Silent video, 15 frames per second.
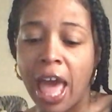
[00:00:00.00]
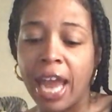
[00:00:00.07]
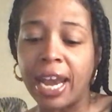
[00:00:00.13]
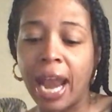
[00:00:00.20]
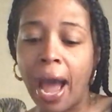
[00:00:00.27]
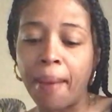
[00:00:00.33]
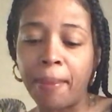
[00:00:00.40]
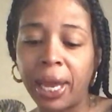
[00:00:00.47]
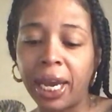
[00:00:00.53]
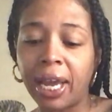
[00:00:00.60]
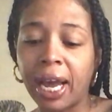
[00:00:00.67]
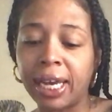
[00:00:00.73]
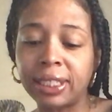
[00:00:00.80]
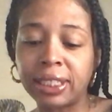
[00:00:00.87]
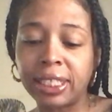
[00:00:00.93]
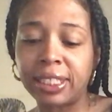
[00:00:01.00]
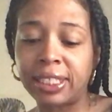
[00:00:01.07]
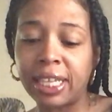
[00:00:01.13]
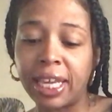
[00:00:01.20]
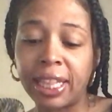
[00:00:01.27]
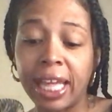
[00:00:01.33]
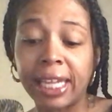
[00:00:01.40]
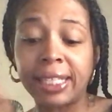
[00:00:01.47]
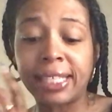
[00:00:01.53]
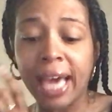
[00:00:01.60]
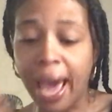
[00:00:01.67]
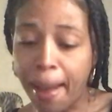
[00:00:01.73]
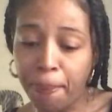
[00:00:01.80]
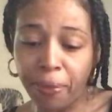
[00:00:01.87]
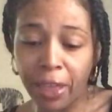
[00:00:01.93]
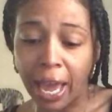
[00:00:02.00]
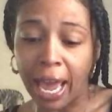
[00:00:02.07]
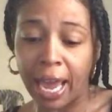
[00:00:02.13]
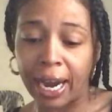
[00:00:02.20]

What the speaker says: Not many guys could say they tapped that.